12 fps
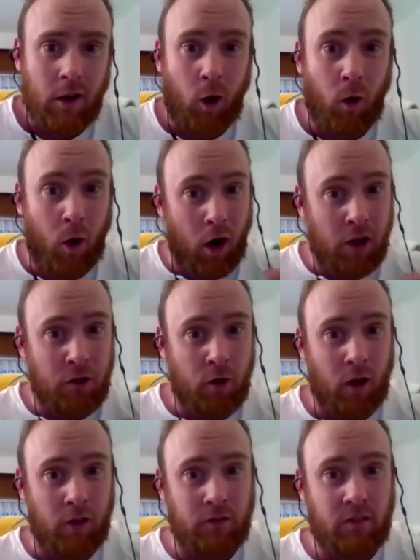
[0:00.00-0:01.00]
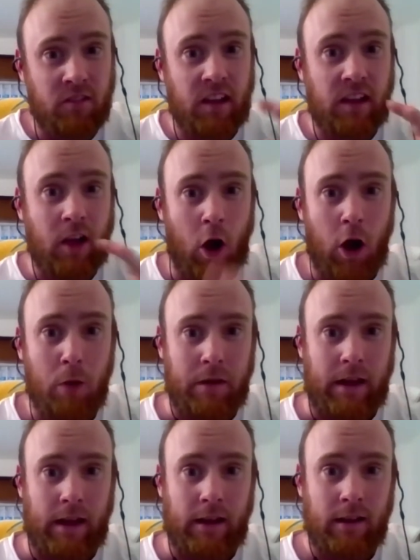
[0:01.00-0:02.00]
Or are you going to seek
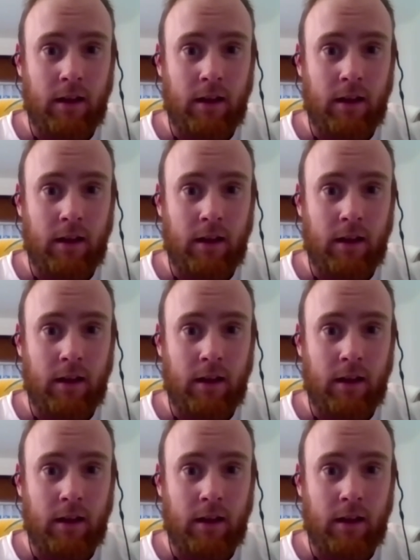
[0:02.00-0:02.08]
harmony?